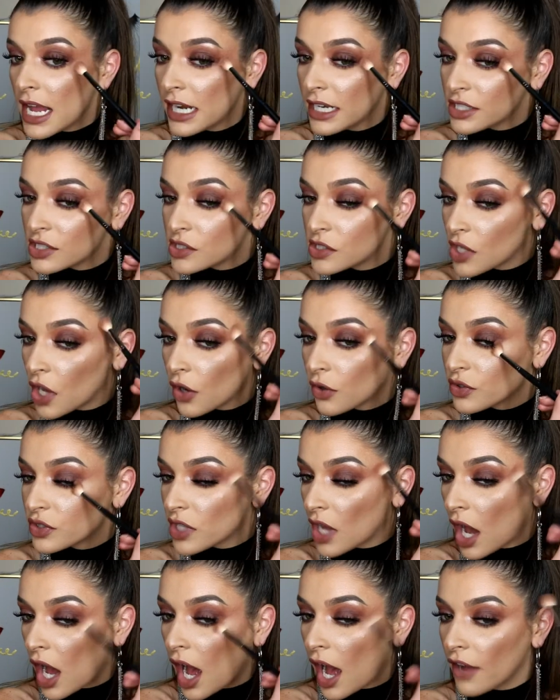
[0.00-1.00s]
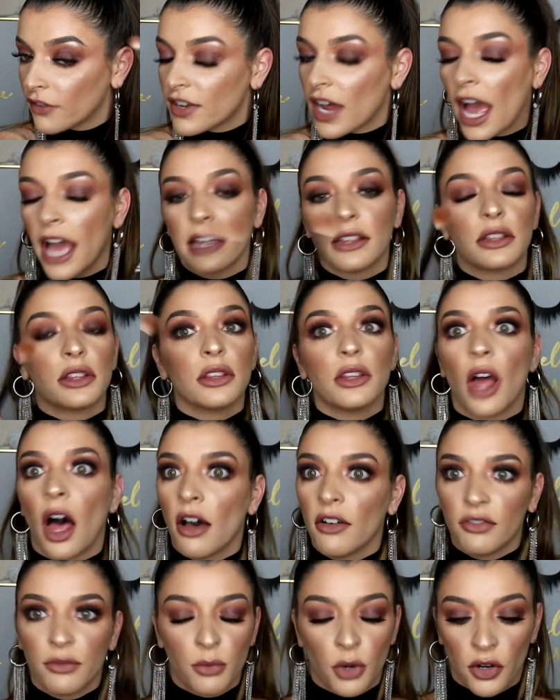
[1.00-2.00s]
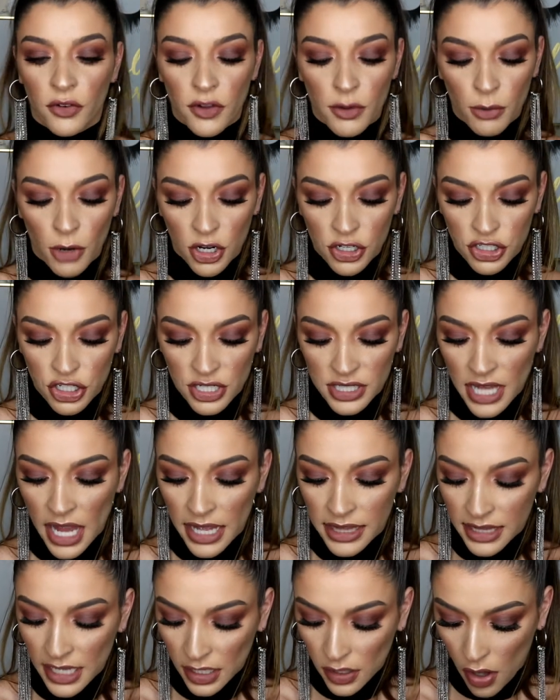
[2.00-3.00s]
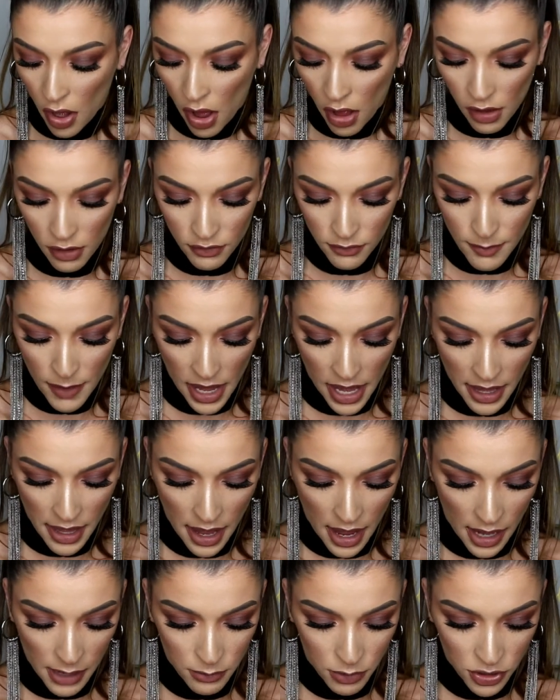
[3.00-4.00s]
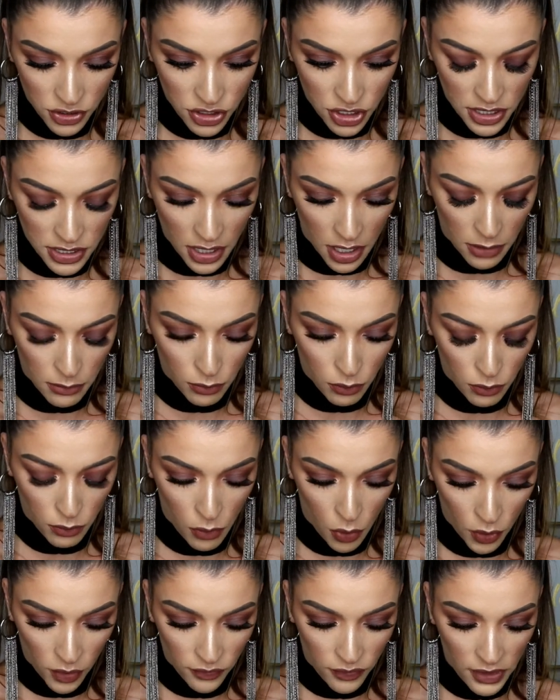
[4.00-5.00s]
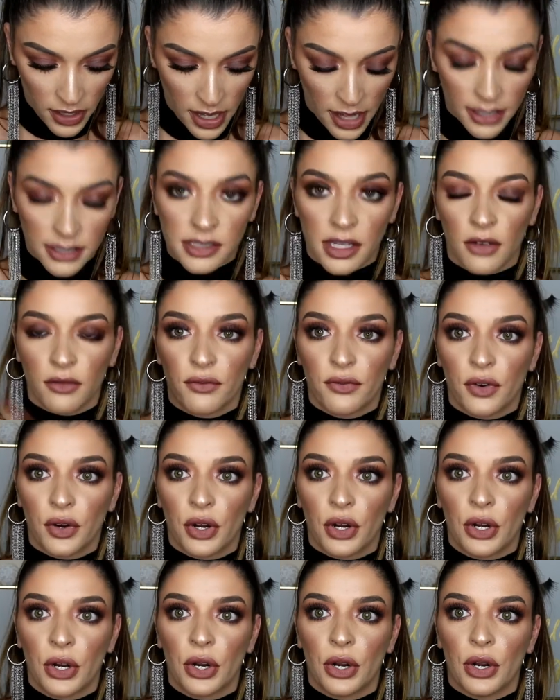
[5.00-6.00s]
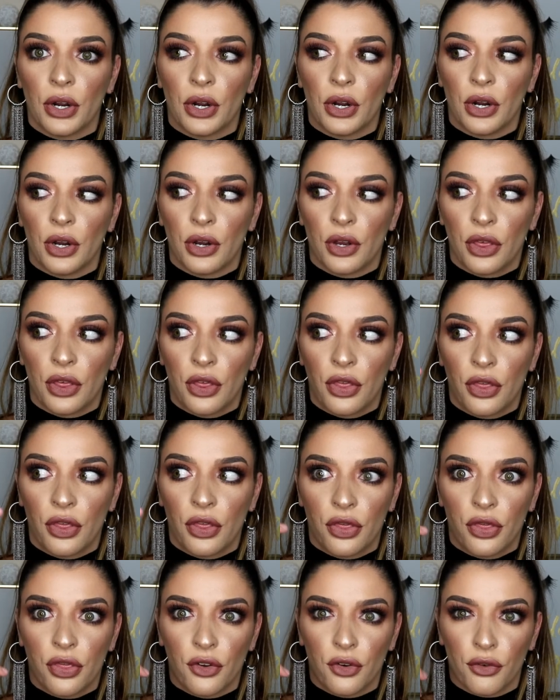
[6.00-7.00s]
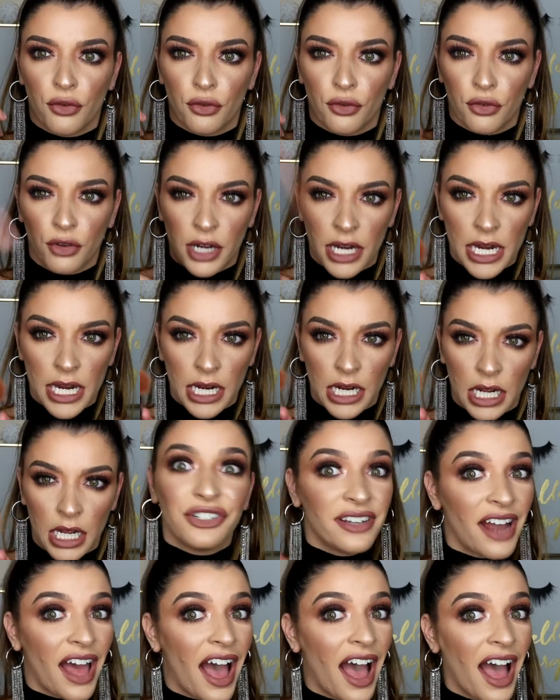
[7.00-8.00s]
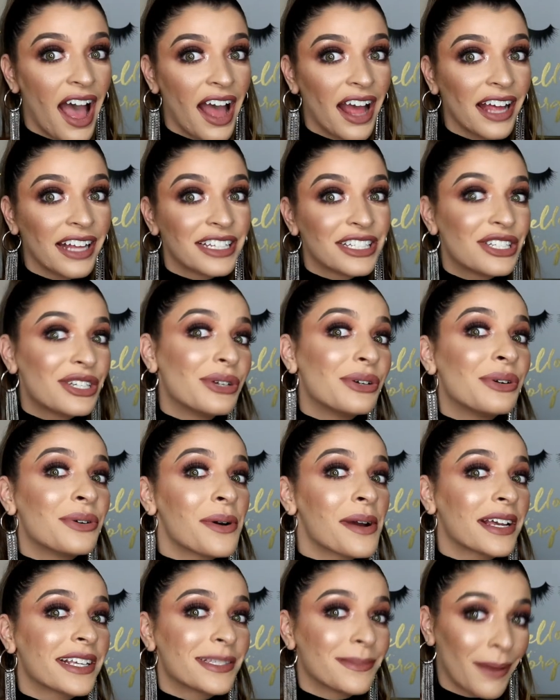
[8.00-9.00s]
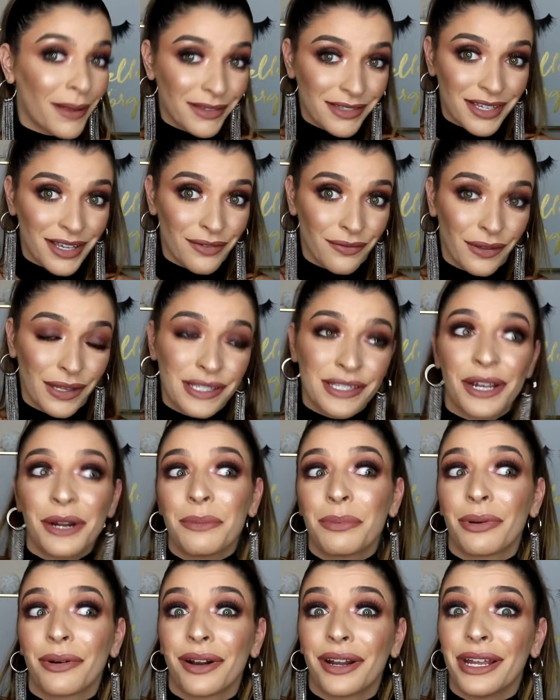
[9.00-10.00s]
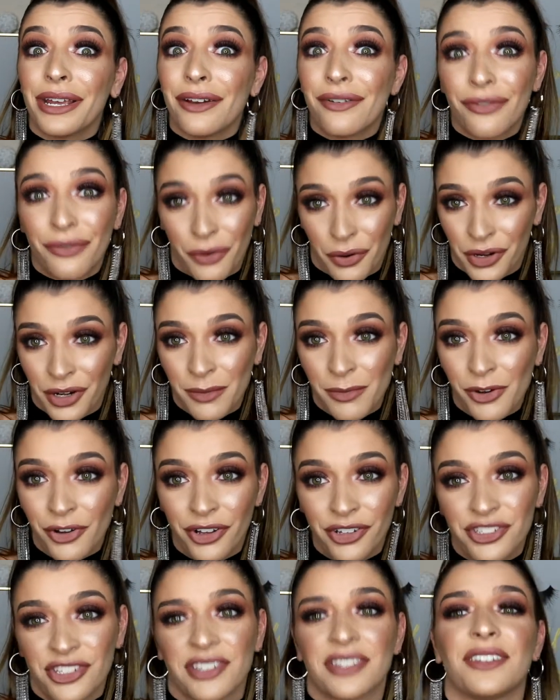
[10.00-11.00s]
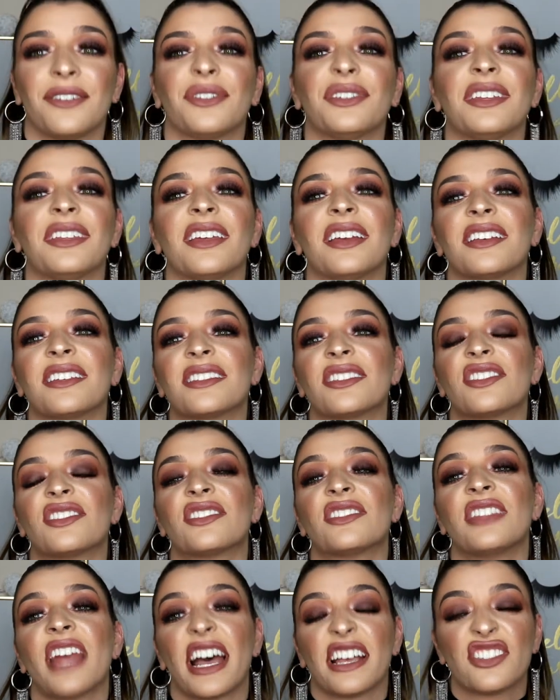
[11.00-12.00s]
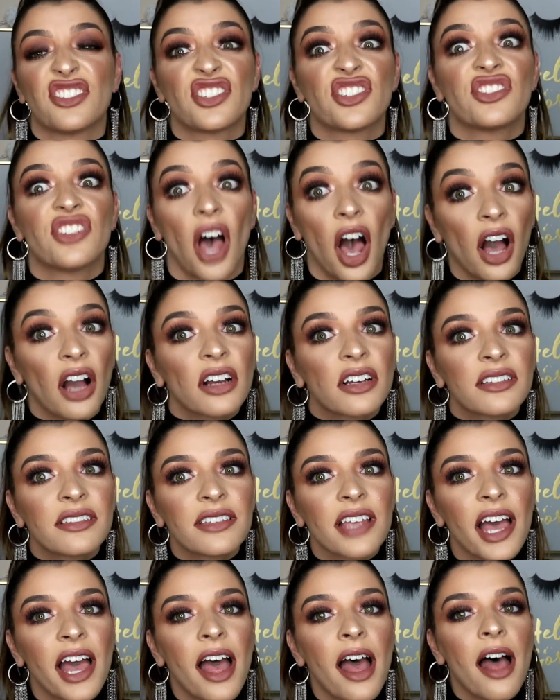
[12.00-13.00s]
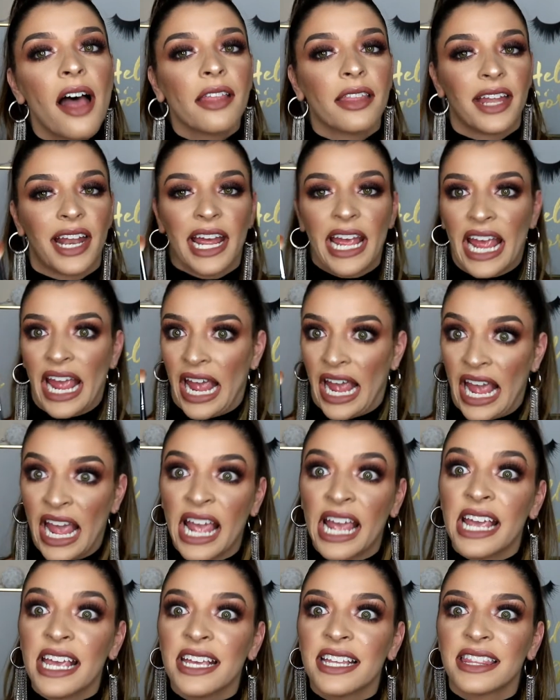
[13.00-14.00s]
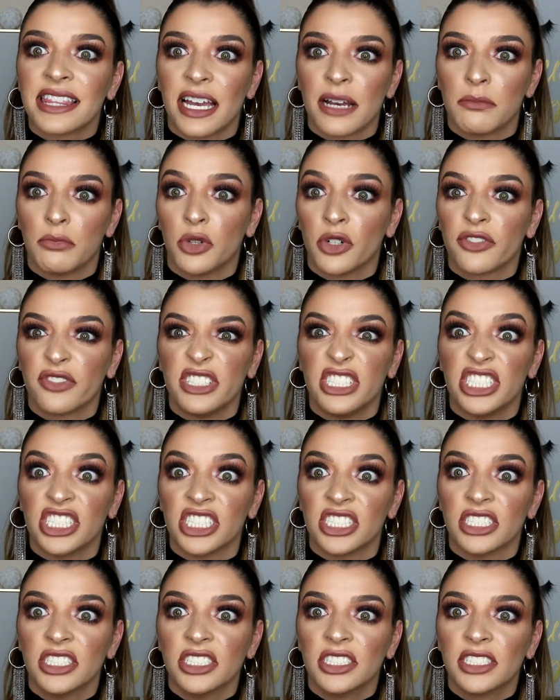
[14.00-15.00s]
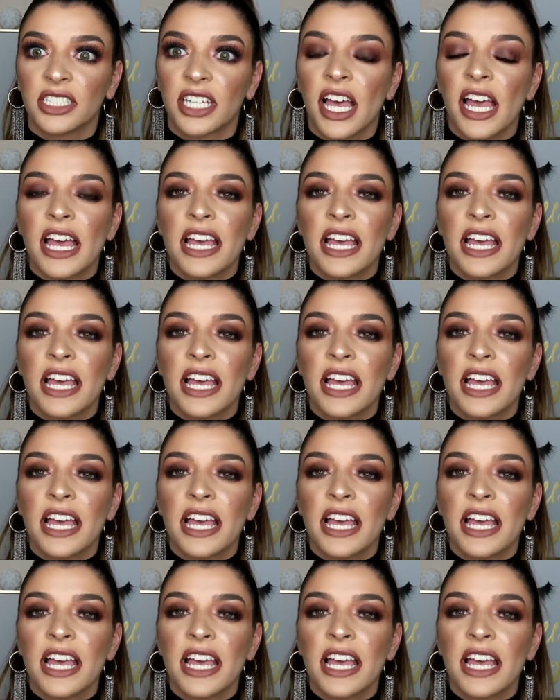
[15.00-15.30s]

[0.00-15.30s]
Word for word: It is so soft. I love Morphe brushes. I think all of my eye brushes are Morphe except for three. They're not too expensive. These are pretty affordable. Just the only thing that sucks, that I hate that Morphe does,